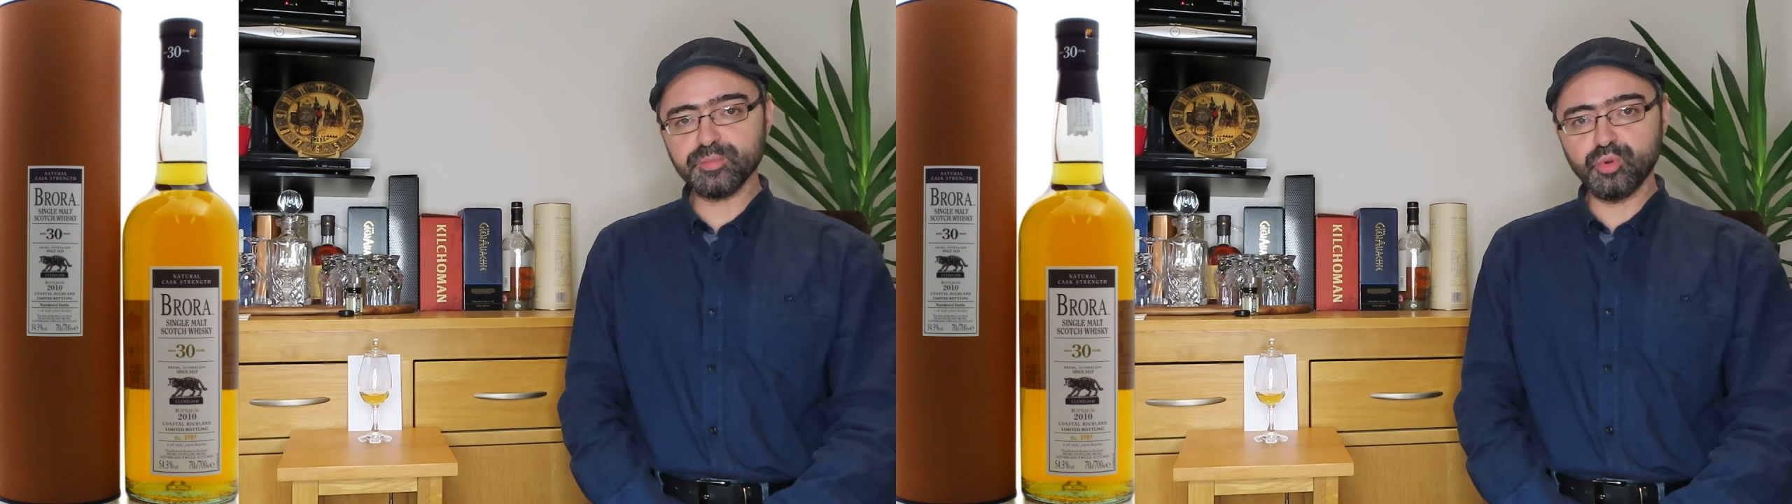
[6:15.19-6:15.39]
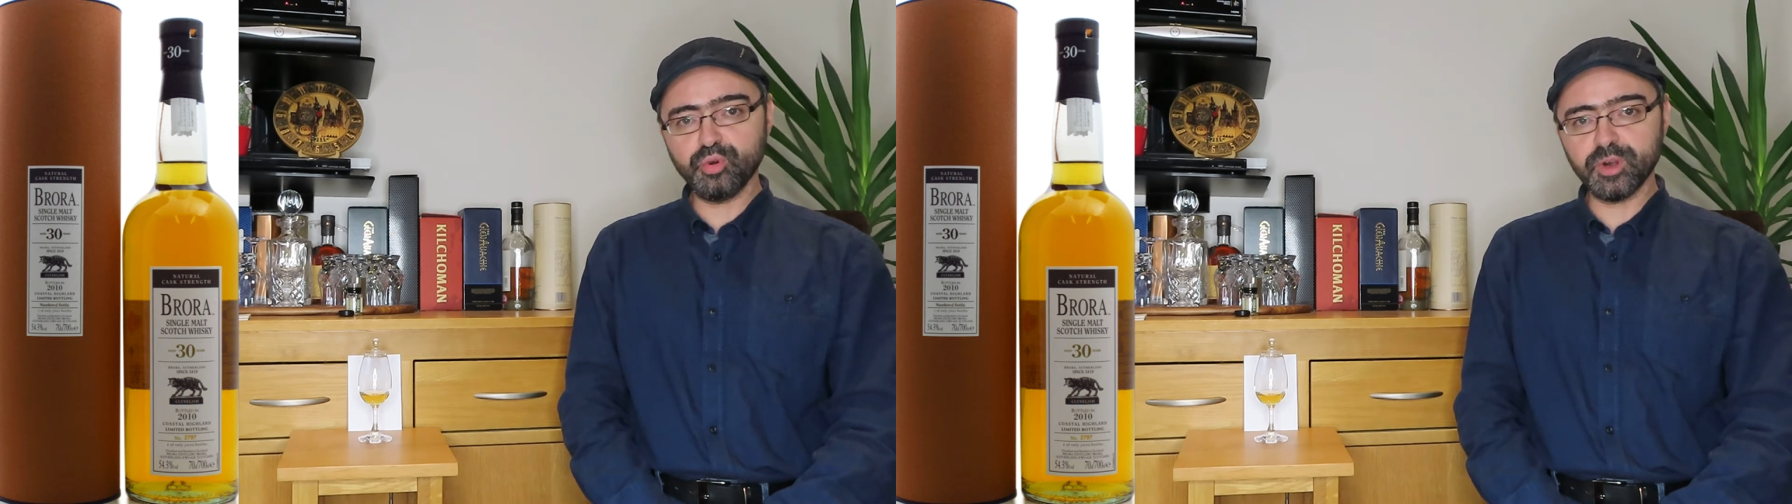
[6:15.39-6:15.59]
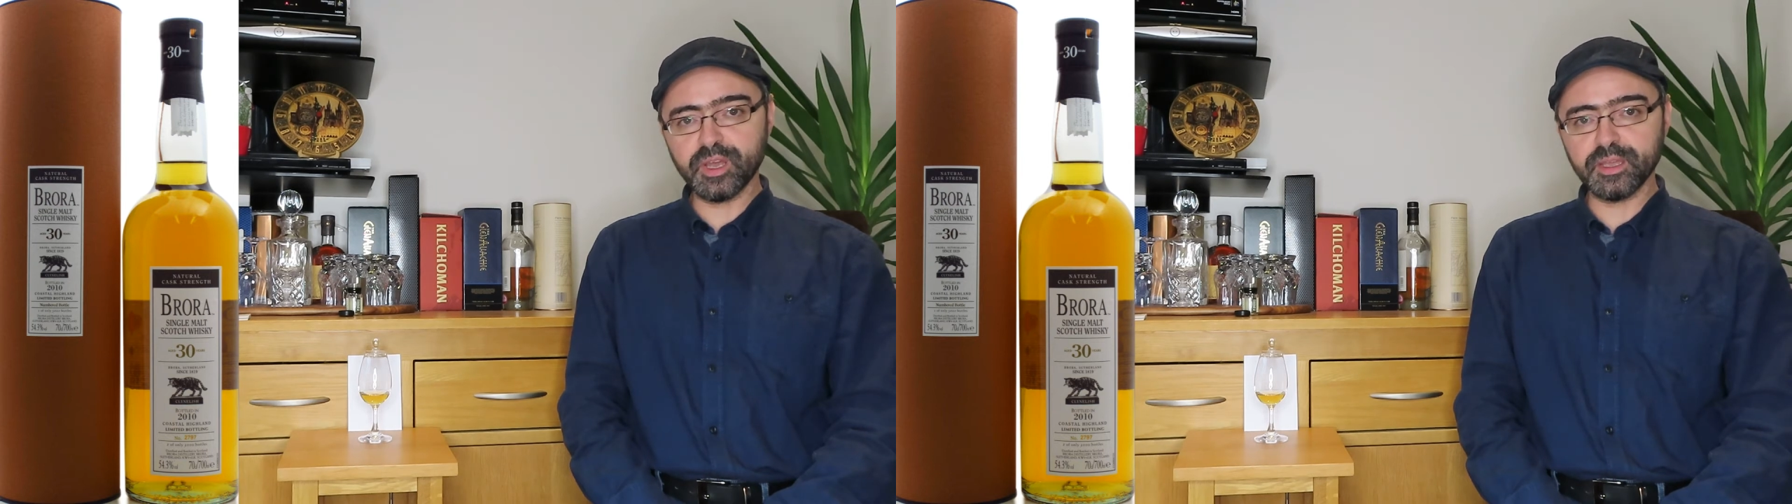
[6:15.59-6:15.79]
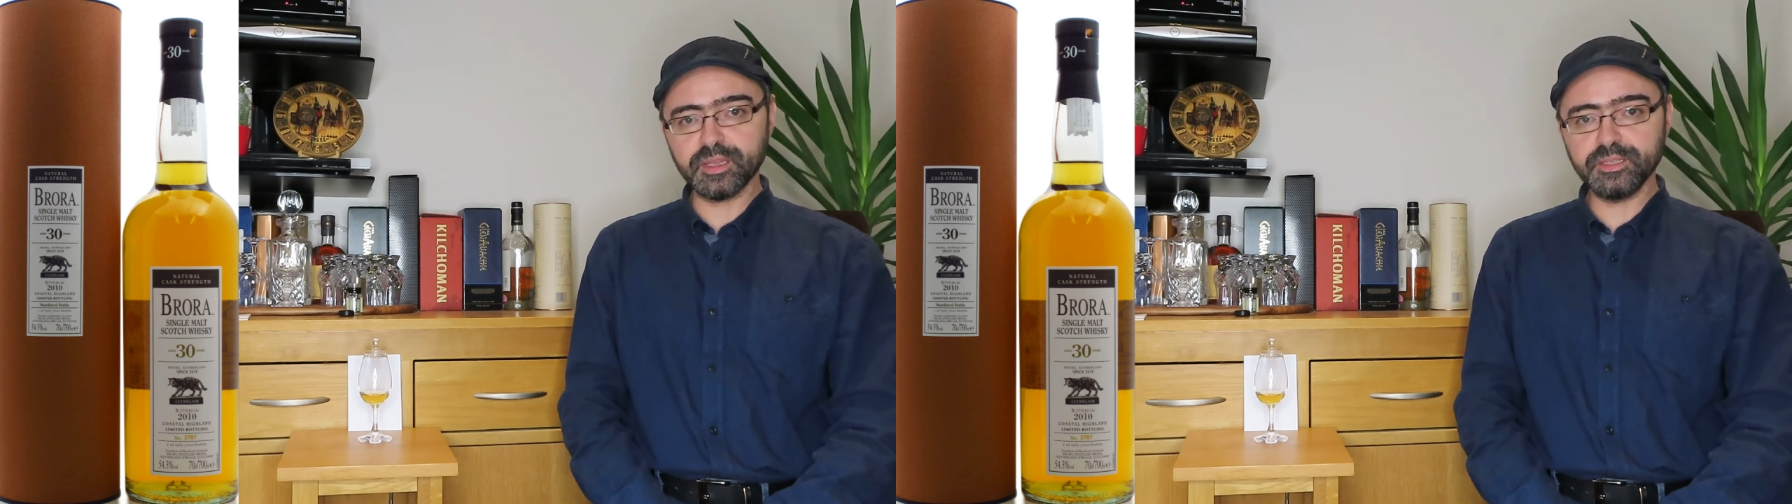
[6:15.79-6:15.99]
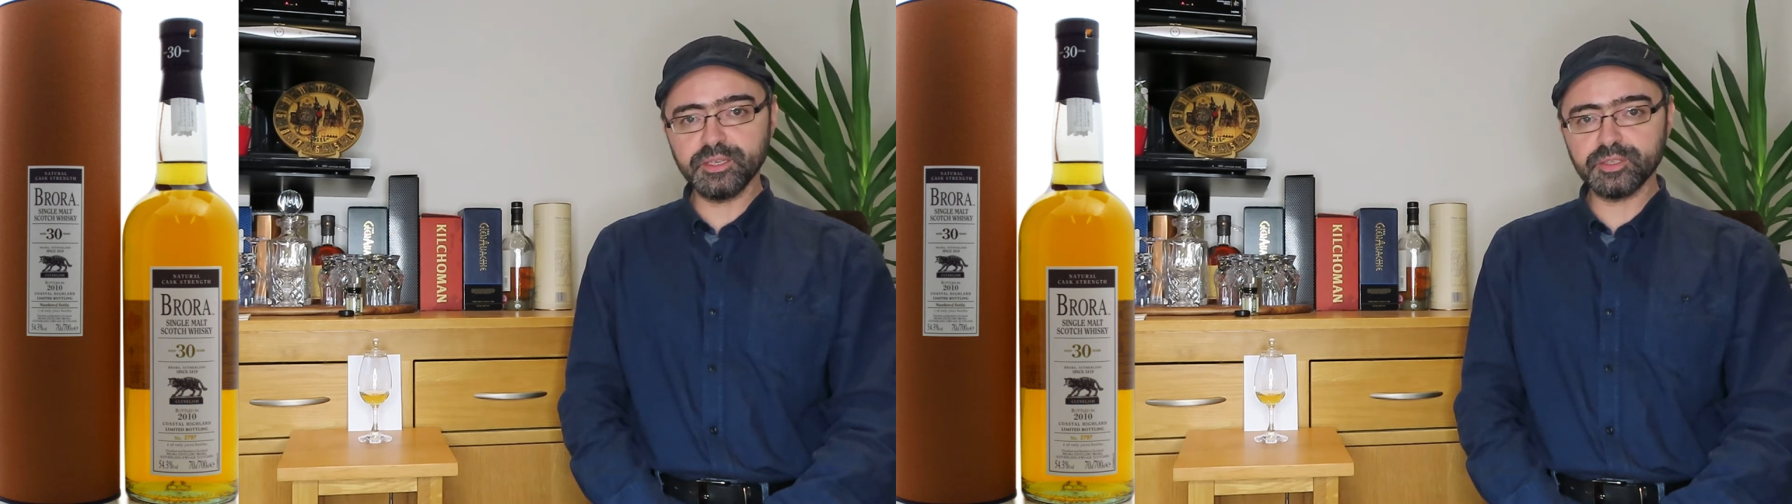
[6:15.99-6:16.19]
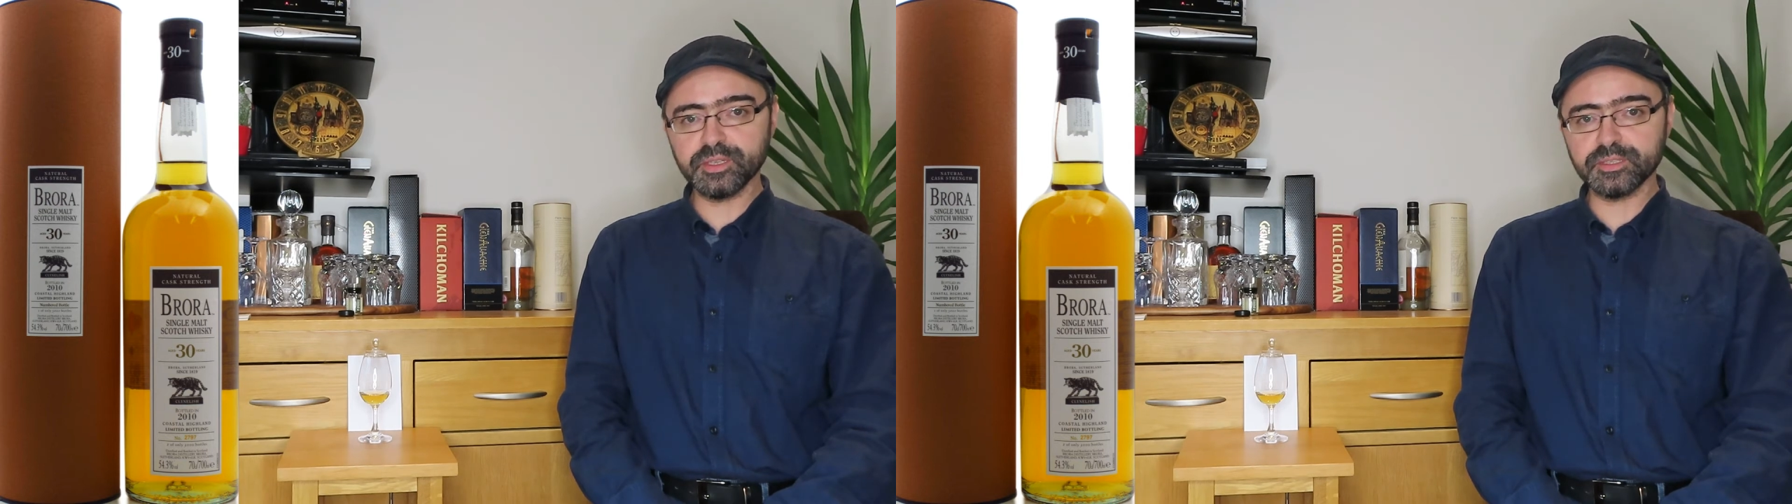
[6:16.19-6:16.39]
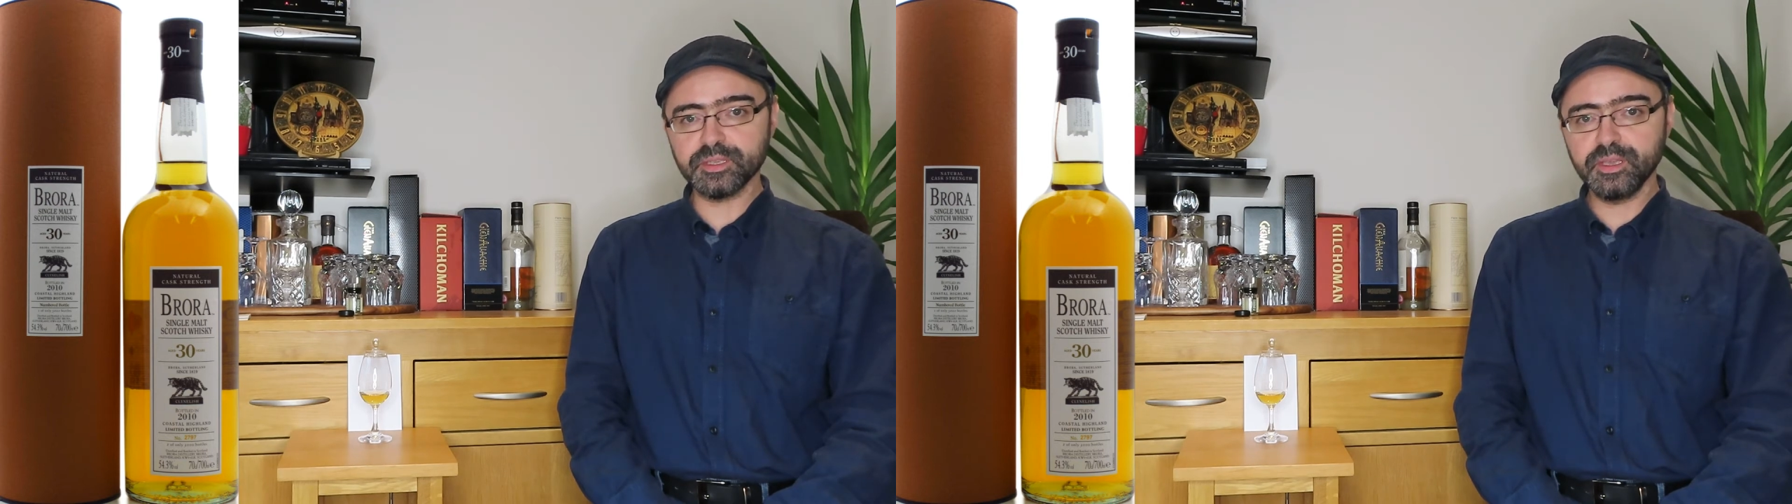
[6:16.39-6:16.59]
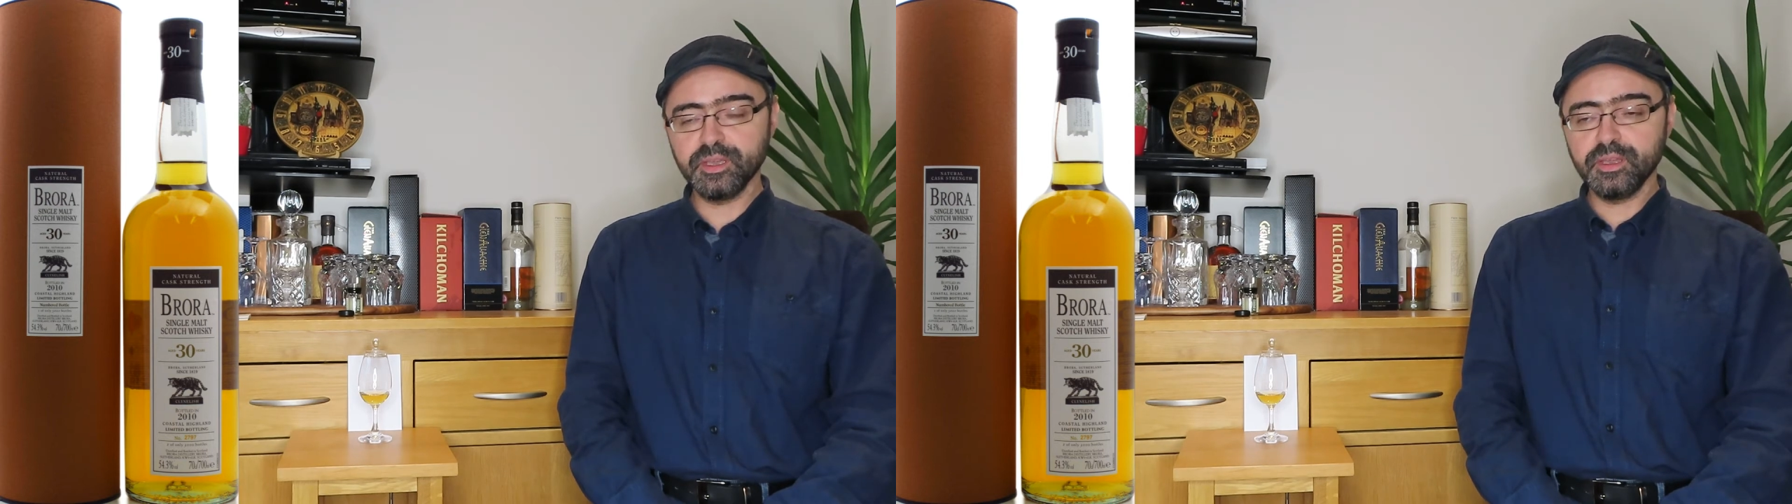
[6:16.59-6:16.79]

Brora editions.